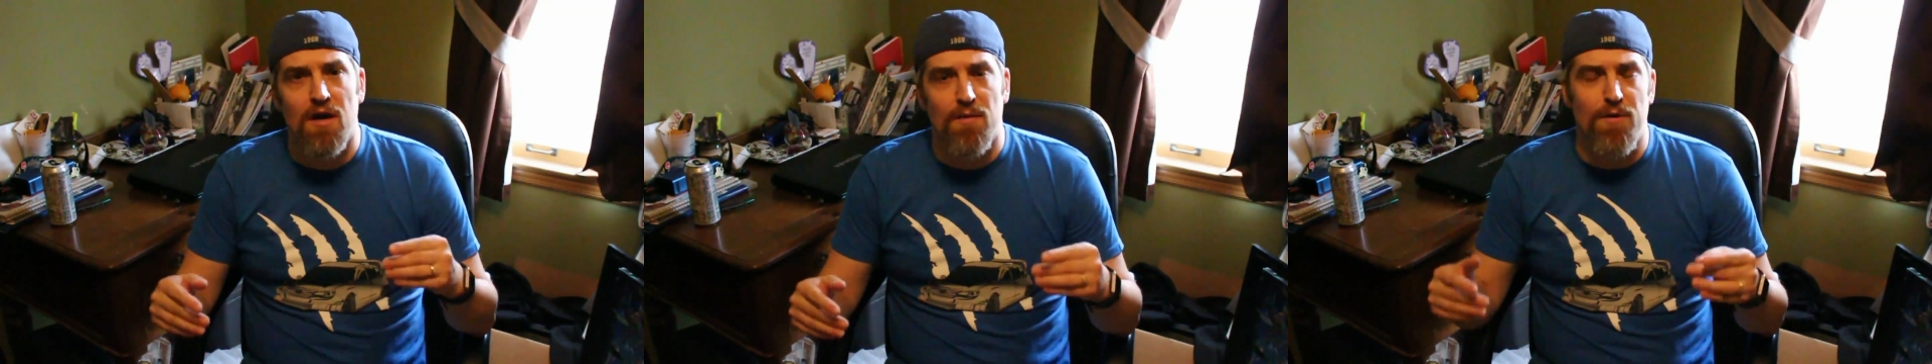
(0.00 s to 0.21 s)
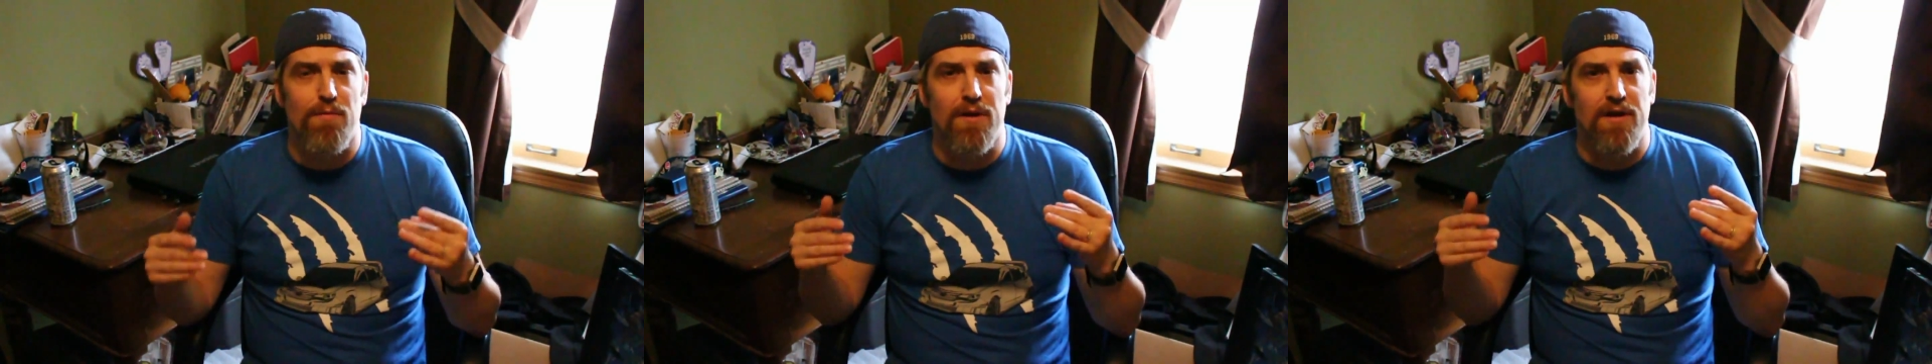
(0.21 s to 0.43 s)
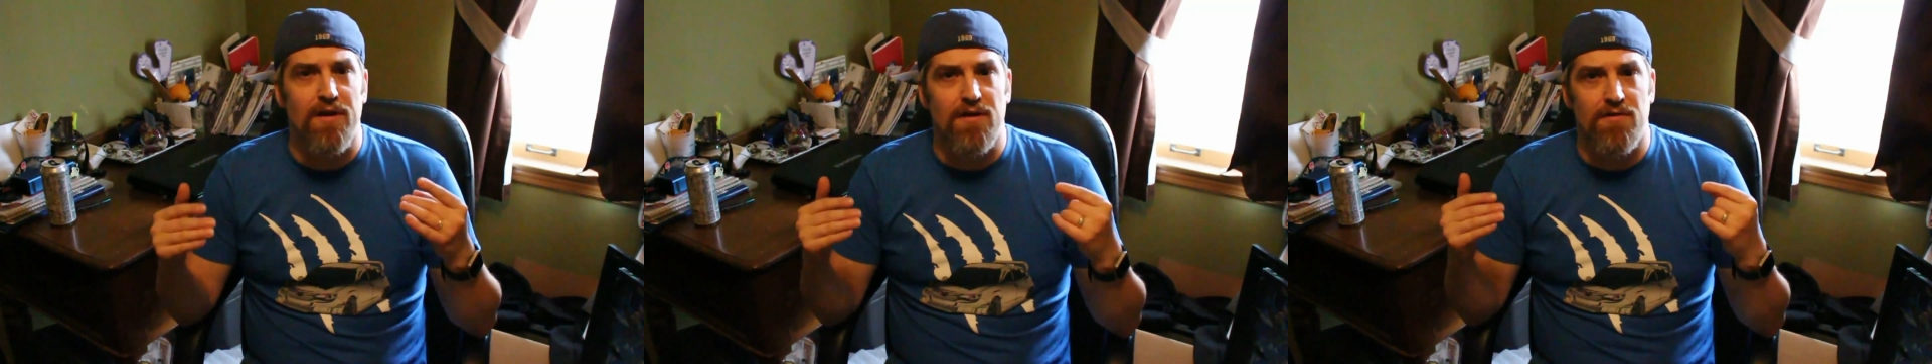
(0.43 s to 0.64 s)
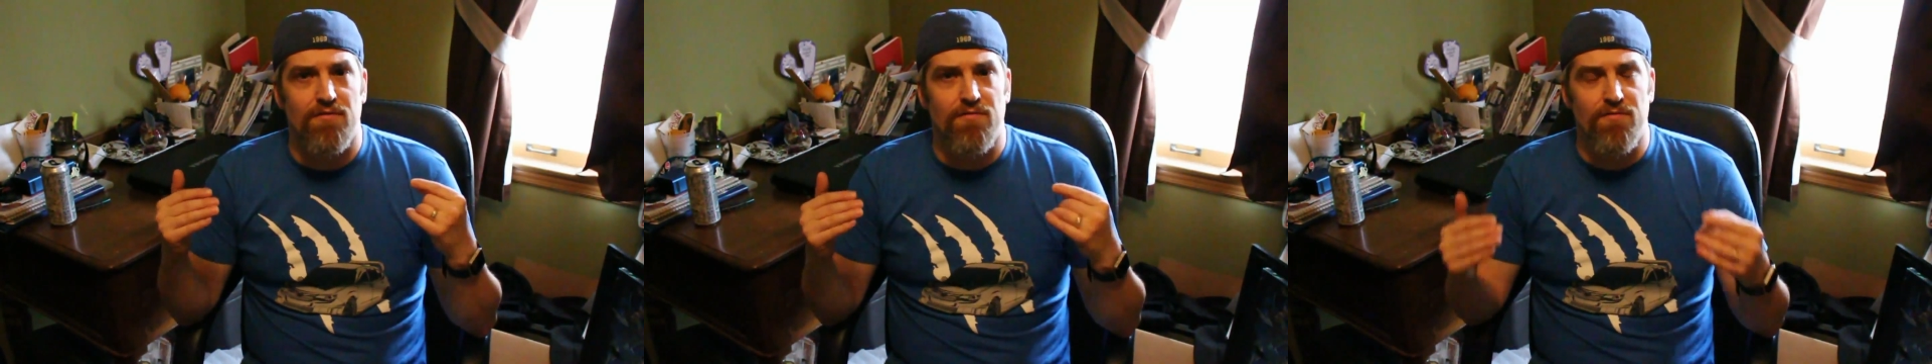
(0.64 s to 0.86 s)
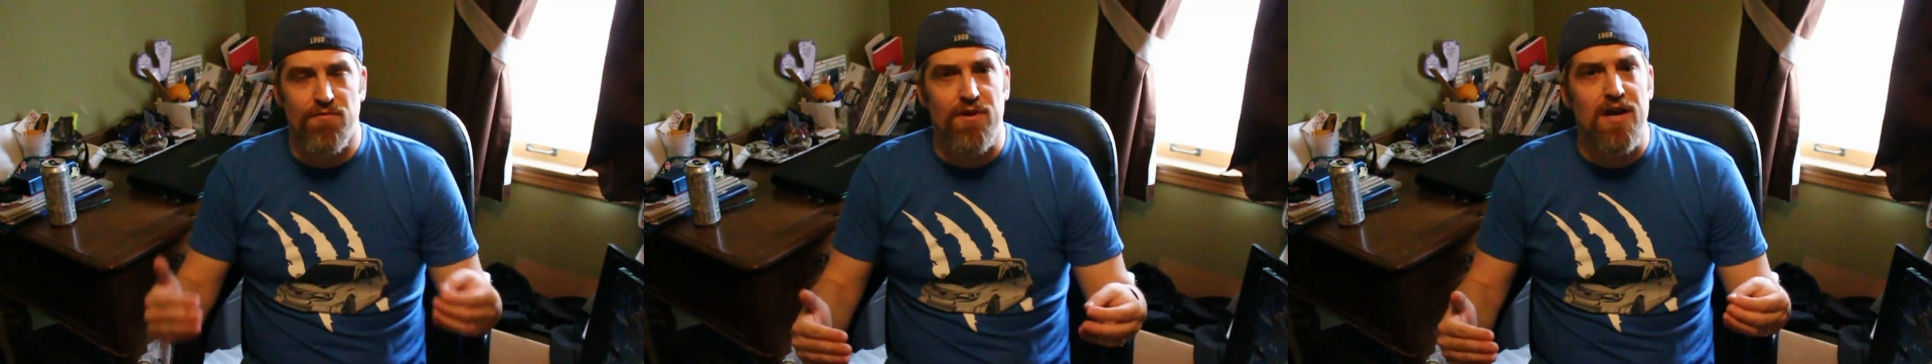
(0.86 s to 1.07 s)
about my
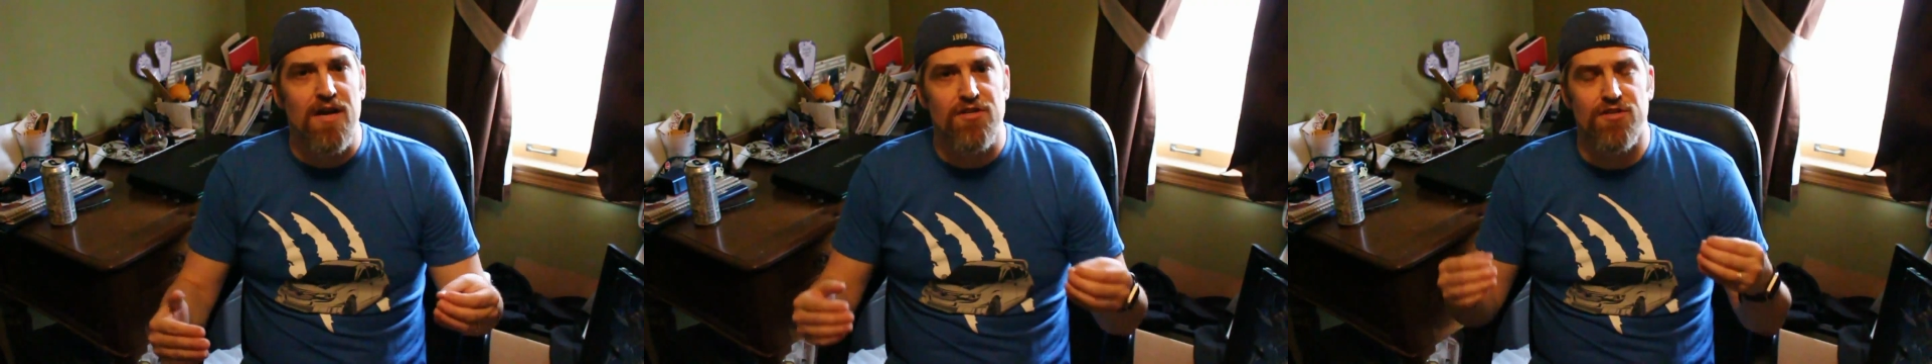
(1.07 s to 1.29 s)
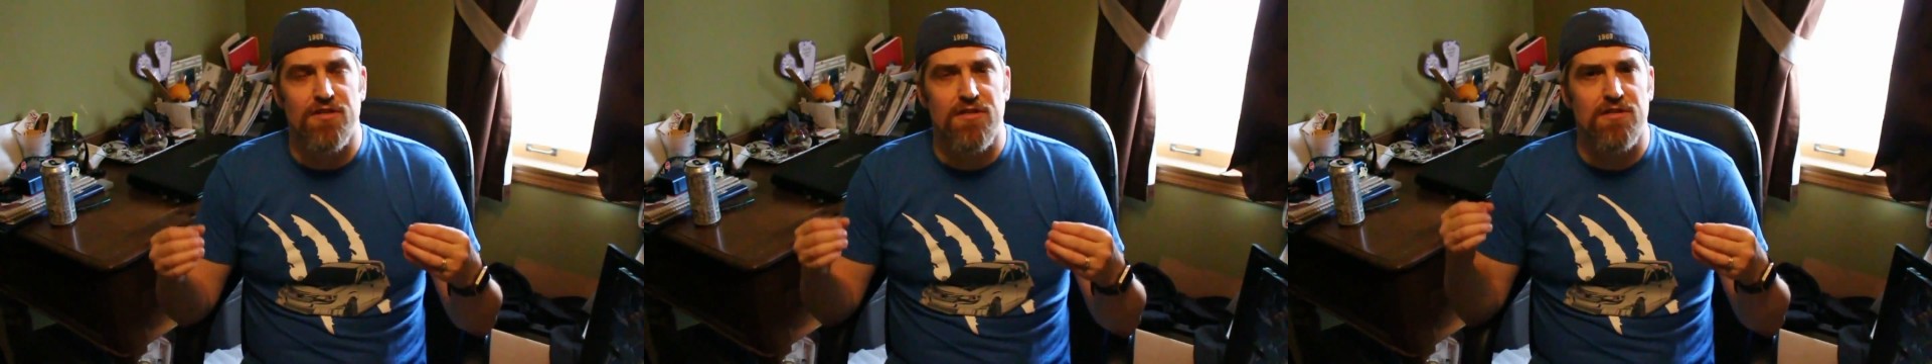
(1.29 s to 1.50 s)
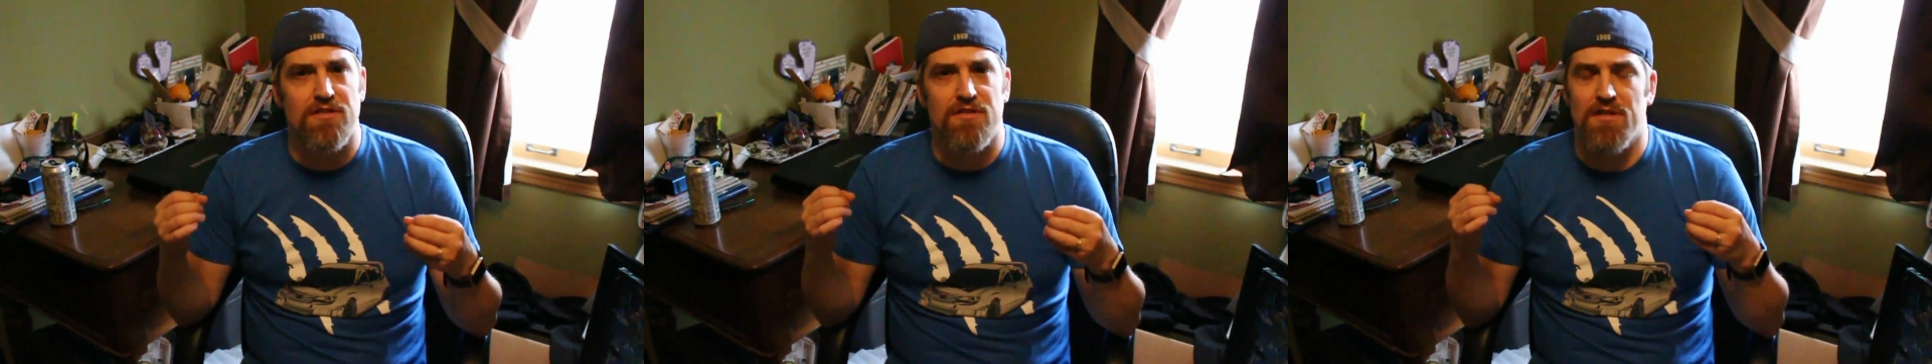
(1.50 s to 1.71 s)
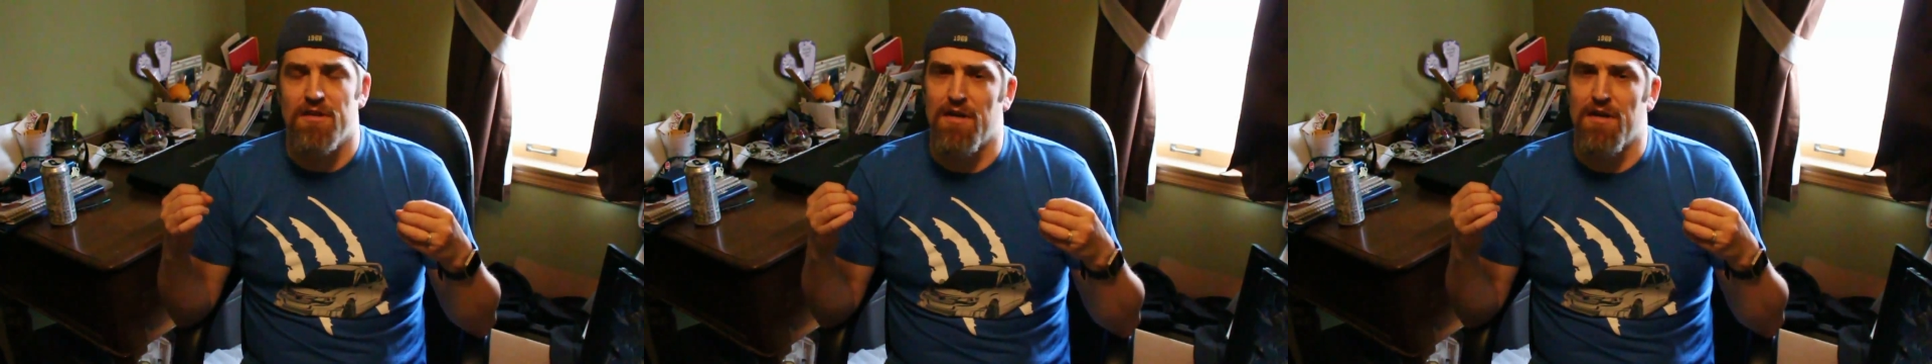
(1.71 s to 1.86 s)
reactions,